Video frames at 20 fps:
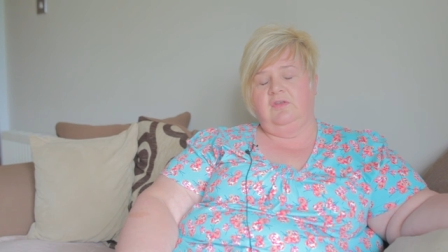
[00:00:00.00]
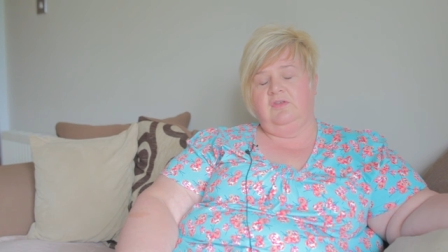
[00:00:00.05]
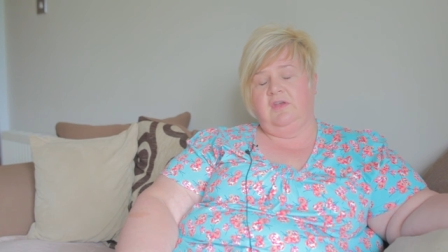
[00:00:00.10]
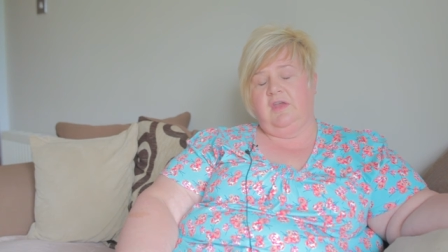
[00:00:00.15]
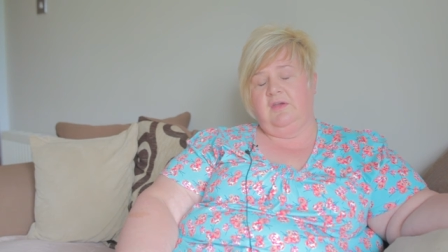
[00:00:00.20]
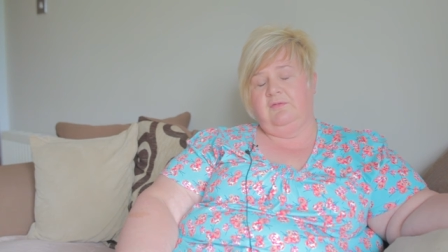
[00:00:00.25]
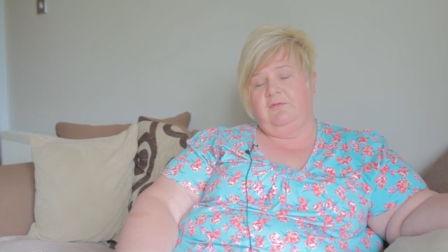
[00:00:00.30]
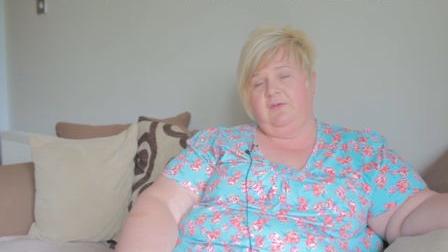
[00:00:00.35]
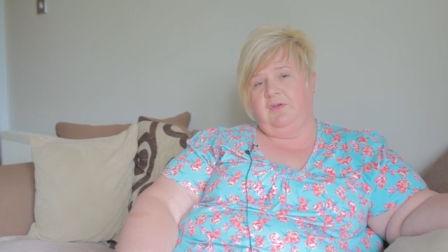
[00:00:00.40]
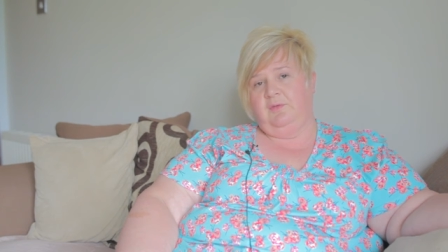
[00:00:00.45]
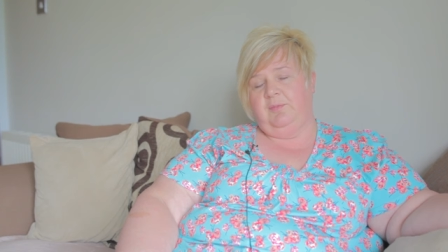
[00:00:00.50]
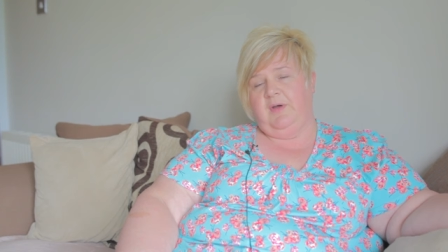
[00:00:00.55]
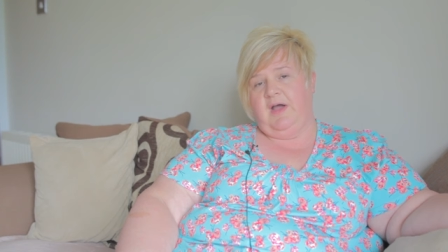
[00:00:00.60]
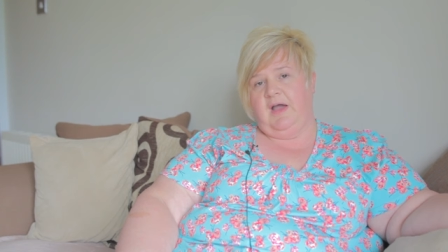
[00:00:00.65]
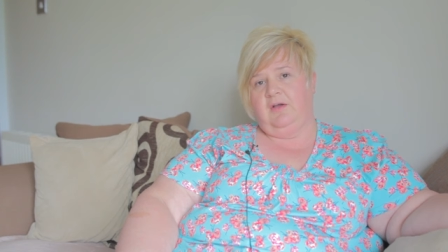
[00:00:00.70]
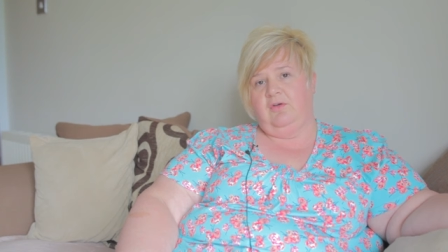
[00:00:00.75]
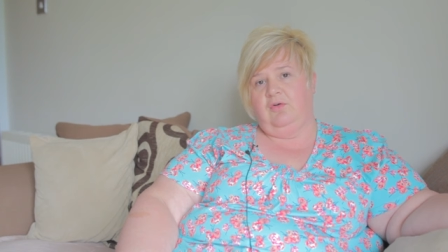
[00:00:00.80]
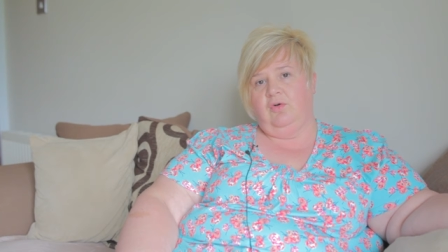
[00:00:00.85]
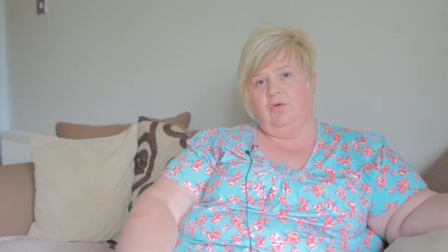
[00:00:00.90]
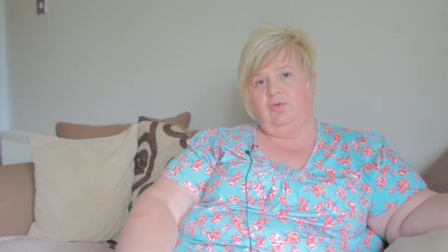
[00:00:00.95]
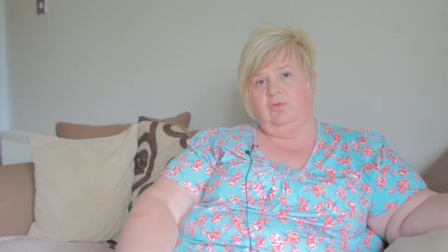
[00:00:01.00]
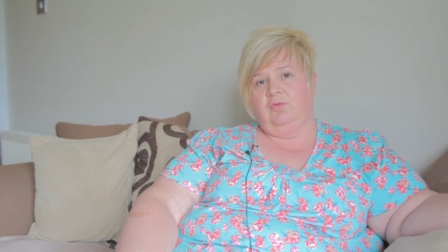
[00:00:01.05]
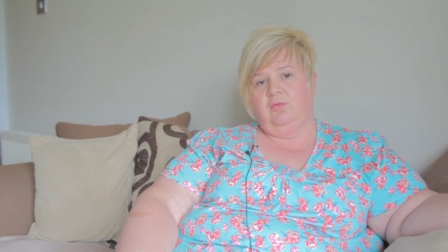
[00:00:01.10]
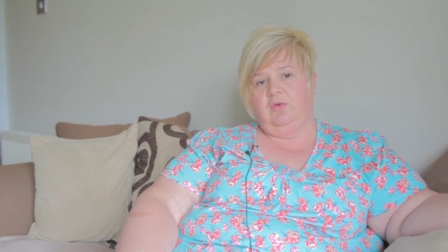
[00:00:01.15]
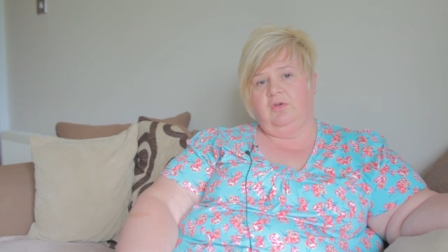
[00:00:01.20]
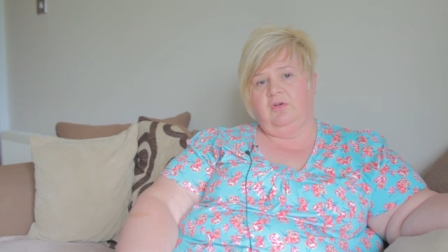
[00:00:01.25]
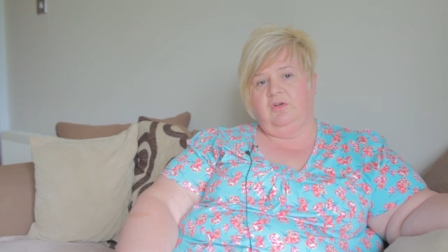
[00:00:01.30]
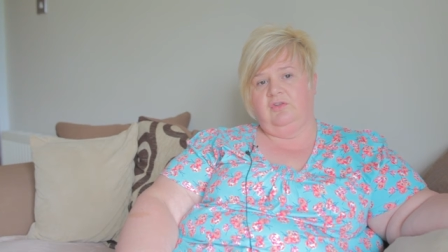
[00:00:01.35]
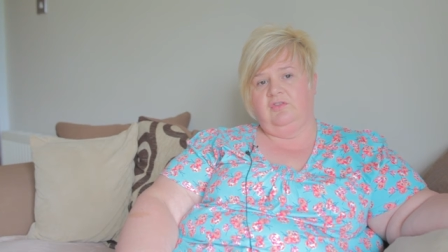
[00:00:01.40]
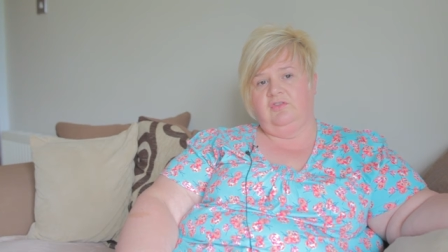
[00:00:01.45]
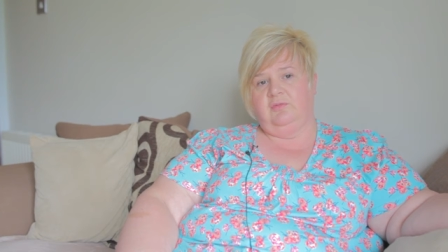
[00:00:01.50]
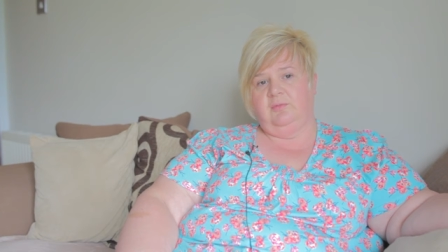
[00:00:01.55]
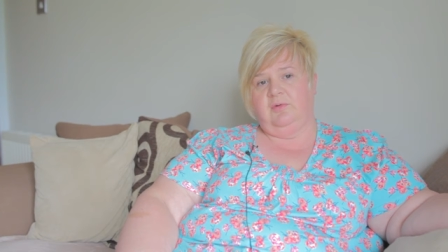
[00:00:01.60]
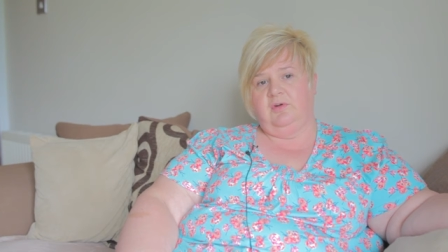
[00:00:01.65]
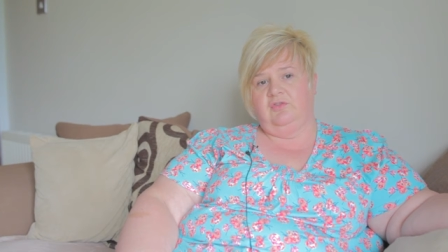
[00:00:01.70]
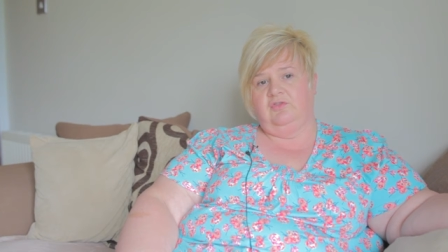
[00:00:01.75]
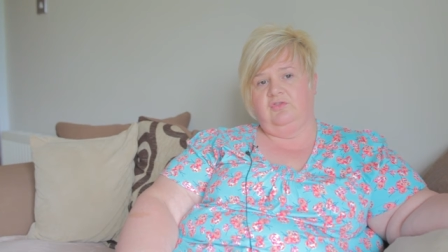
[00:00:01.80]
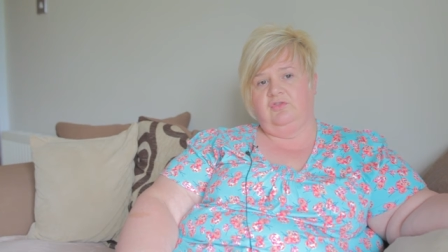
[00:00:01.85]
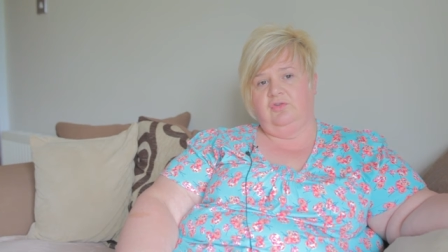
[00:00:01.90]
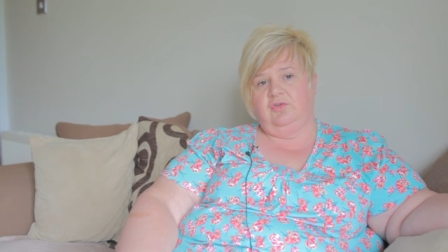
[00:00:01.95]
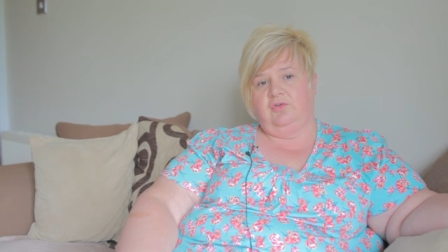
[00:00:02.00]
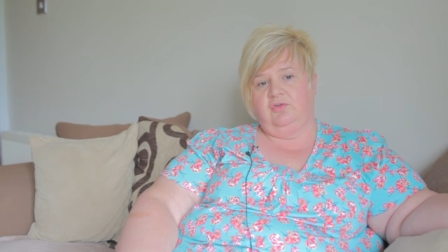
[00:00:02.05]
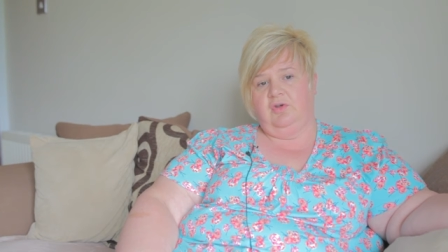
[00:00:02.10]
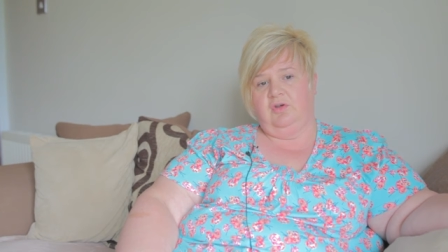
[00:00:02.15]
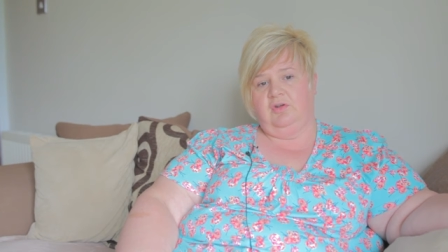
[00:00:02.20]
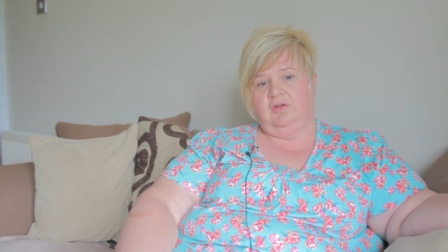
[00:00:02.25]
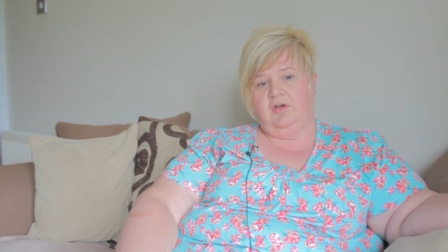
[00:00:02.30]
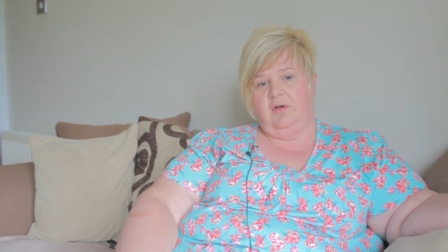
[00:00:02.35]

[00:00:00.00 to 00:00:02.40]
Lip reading: get feedback on customers who had